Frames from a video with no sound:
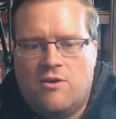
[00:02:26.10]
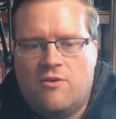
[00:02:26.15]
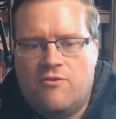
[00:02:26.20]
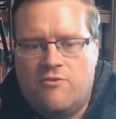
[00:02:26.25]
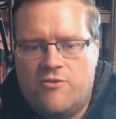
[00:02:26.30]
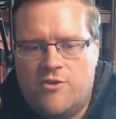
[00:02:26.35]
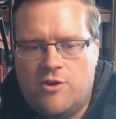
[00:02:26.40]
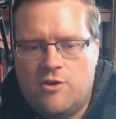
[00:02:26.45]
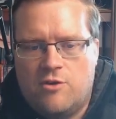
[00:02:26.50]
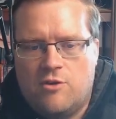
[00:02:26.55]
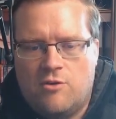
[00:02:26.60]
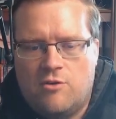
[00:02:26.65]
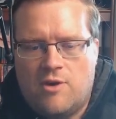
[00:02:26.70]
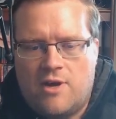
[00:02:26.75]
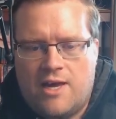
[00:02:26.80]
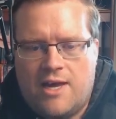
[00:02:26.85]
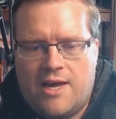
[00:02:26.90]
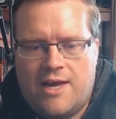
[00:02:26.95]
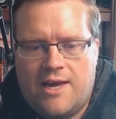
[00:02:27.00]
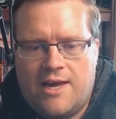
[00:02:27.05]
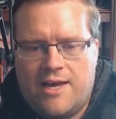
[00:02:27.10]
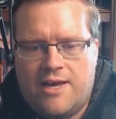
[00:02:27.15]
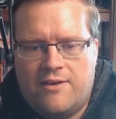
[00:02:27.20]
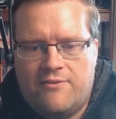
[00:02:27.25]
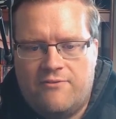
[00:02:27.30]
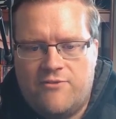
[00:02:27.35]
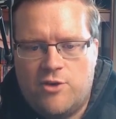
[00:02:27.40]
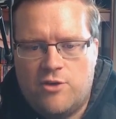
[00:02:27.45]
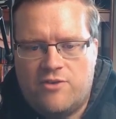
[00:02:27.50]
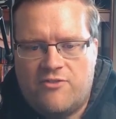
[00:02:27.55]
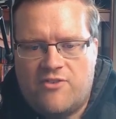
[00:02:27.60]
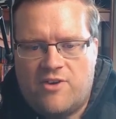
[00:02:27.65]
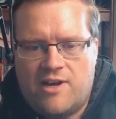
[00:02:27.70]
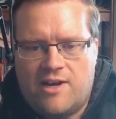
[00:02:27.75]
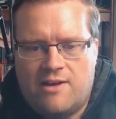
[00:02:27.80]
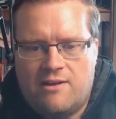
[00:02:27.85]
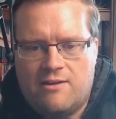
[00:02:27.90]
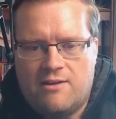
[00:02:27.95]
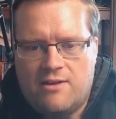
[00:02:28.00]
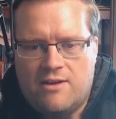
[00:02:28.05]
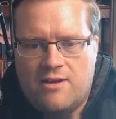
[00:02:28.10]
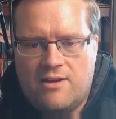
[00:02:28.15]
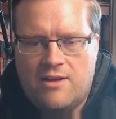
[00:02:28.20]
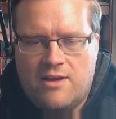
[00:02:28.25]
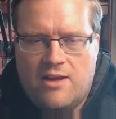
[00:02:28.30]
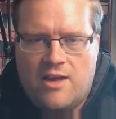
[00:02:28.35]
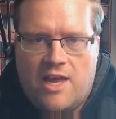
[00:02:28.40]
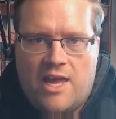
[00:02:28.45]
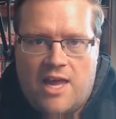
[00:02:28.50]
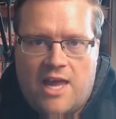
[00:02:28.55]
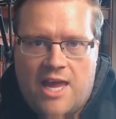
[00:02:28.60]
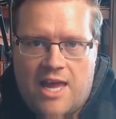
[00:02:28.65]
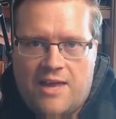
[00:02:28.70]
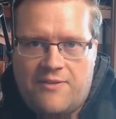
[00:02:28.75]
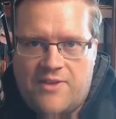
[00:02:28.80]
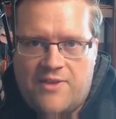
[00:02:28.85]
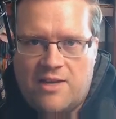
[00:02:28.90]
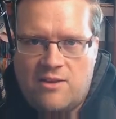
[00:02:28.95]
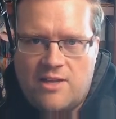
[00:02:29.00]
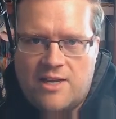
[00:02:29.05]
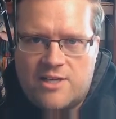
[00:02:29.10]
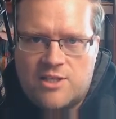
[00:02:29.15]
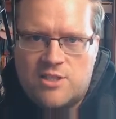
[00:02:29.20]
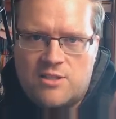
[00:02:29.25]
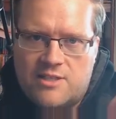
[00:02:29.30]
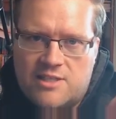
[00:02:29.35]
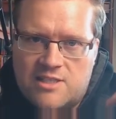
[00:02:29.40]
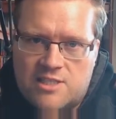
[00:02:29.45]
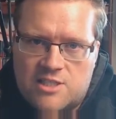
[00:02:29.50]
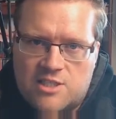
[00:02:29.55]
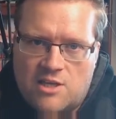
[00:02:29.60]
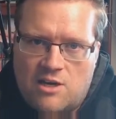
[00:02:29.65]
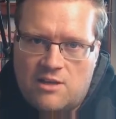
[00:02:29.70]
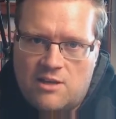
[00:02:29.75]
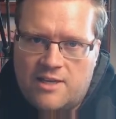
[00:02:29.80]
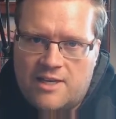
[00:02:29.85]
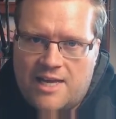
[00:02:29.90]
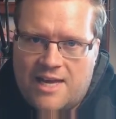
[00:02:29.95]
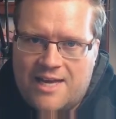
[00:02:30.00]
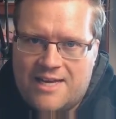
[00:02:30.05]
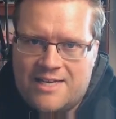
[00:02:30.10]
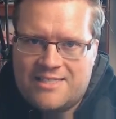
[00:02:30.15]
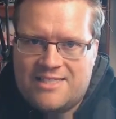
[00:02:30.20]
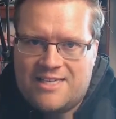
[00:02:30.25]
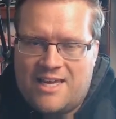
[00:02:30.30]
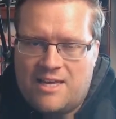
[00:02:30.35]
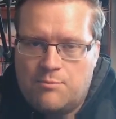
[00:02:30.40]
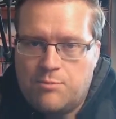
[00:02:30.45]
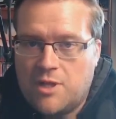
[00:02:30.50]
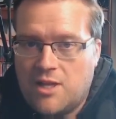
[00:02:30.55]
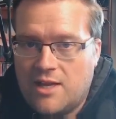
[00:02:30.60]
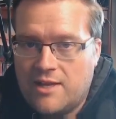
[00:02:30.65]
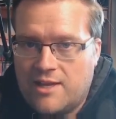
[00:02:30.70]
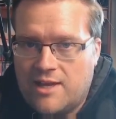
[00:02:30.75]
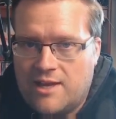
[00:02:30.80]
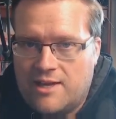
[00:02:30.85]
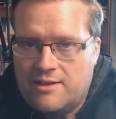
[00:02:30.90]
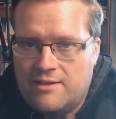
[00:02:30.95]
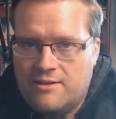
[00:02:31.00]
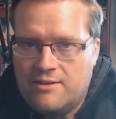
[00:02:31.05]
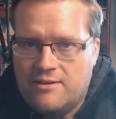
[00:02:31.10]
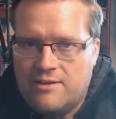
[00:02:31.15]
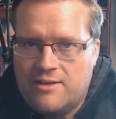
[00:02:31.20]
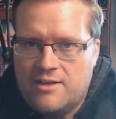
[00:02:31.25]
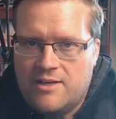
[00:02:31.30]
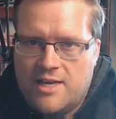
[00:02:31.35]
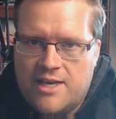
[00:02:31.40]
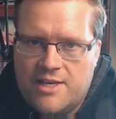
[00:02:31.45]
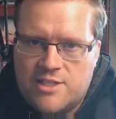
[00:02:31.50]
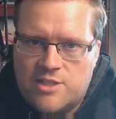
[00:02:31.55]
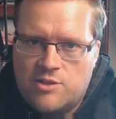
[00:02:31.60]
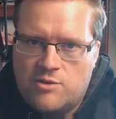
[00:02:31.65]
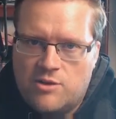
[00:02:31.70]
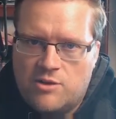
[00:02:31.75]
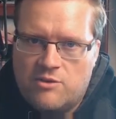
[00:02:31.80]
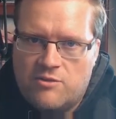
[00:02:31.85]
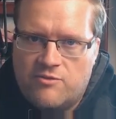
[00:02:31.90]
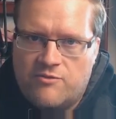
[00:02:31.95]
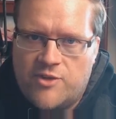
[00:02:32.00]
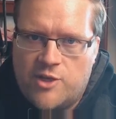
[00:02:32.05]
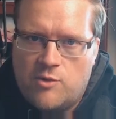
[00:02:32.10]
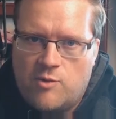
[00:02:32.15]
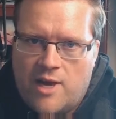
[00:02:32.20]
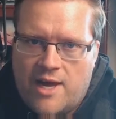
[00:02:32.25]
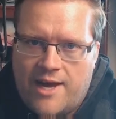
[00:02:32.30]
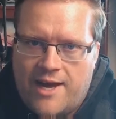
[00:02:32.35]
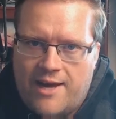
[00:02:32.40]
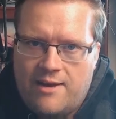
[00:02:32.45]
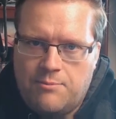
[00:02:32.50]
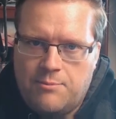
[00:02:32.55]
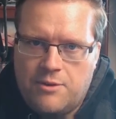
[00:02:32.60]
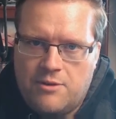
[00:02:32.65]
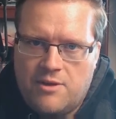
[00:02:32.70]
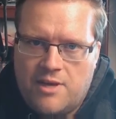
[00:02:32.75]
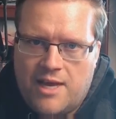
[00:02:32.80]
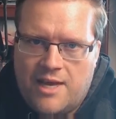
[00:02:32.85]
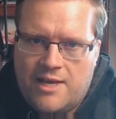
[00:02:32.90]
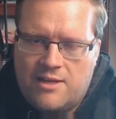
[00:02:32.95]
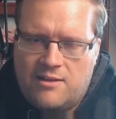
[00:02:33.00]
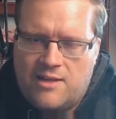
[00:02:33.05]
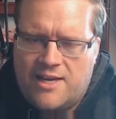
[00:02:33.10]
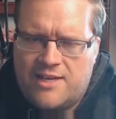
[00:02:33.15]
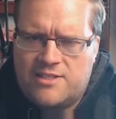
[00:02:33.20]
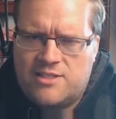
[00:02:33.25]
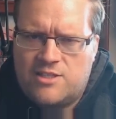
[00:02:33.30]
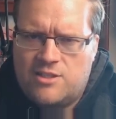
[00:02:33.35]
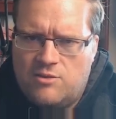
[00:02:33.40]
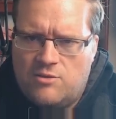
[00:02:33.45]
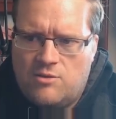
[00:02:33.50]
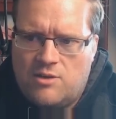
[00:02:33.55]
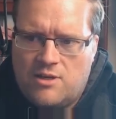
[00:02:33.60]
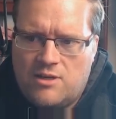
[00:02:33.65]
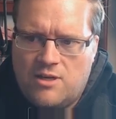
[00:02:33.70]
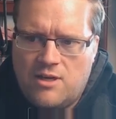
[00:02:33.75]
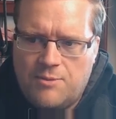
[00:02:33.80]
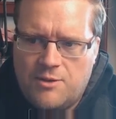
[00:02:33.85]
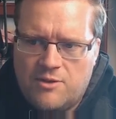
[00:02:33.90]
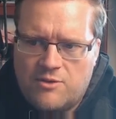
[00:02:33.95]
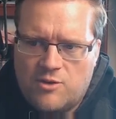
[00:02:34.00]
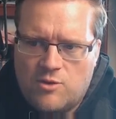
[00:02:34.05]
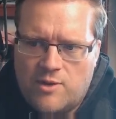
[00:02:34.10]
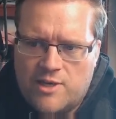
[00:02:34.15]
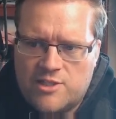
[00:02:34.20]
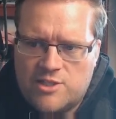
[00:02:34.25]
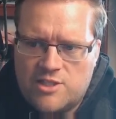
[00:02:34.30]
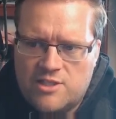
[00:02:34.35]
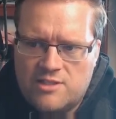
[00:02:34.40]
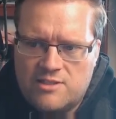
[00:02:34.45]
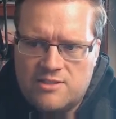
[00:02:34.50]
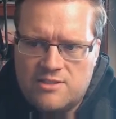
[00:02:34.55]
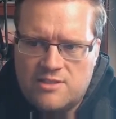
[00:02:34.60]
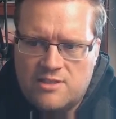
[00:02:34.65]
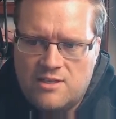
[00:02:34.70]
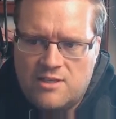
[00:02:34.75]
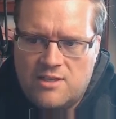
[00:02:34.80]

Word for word: Vue add Vuetify. And that'll actually install it as a plugin into your Vue app, and it'll ask you a couple of questions,